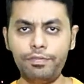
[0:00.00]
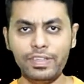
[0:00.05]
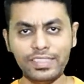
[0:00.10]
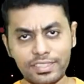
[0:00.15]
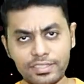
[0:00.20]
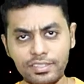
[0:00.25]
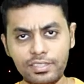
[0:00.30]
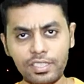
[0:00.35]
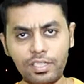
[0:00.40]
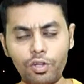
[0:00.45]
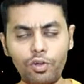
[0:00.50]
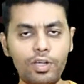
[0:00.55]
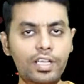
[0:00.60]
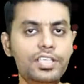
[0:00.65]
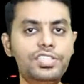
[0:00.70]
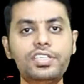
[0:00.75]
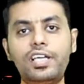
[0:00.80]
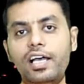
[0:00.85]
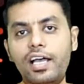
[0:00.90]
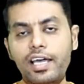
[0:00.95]
first
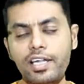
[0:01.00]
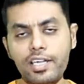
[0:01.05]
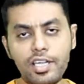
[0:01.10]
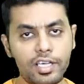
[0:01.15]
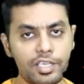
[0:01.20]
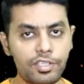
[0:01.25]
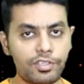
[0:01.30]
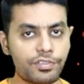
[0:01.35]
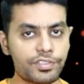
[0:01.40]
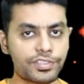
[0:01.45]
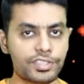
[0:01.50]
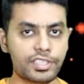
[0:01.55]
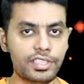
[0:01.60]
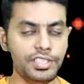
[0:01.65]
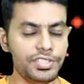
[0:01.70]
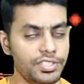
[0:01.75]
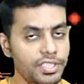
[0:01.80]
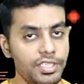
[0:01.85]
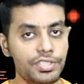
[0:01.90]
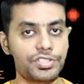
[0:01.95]
college Anna
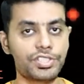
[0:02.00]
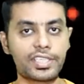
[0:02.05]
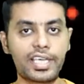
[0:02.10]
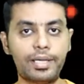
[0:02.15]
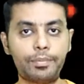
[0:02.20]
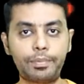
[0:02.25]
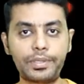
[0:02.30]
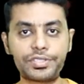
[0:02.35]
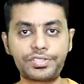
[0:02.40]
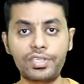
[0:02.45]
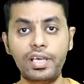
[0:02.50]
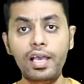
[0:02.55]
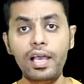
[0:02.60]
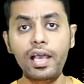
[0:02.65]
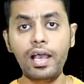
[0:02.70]
University CEG Campus.